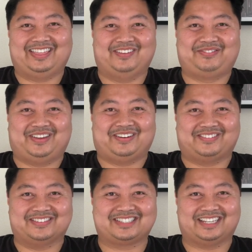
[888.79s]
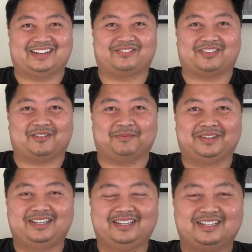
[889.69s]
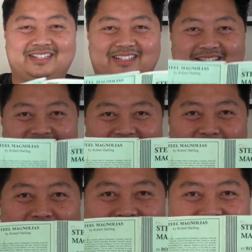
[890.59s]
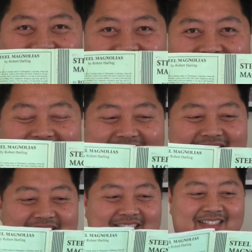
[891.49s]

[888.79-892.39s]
the funeral scene from Steel Magnolias.